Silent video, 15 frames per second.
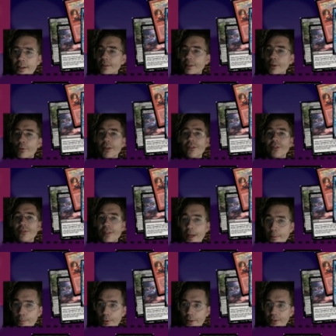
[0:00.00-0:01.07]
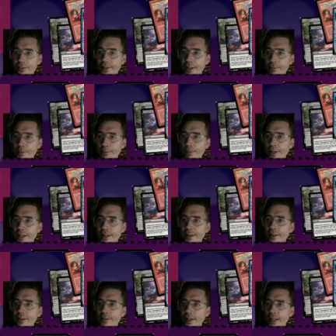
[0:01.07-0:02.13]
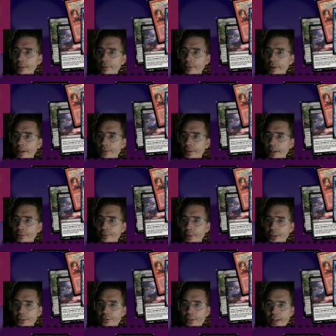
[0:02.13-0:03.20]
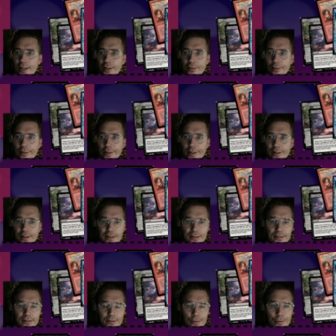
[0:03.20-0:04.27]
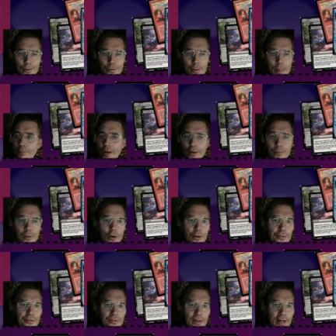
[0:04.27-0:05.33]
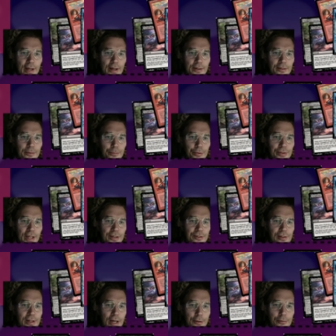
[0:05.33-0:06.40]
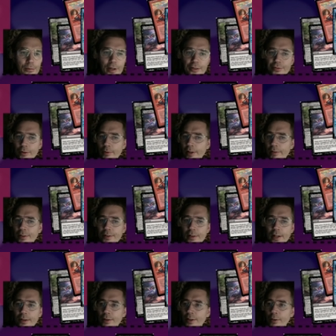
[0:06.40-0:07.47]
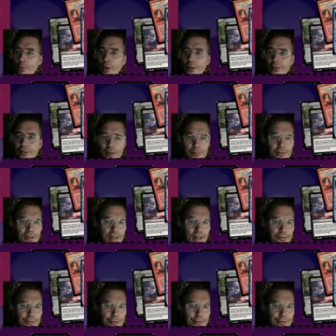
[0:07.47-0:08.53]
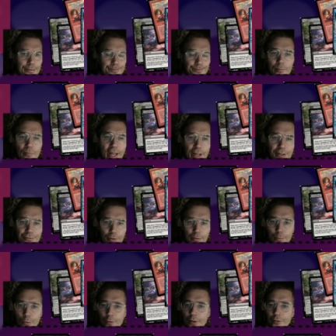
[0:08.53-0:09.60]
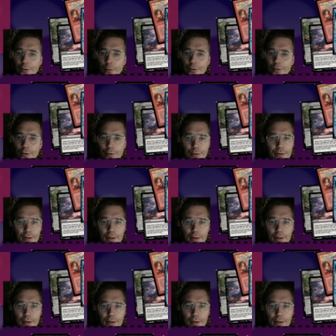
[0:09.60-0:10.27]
the Grixis Tempo list has been playing Delver and Dragon's Rage Channeler at least. So Pyroblast and potentially Hydroblast are relevant, like their 1 CMC answers. Extra removal is always good.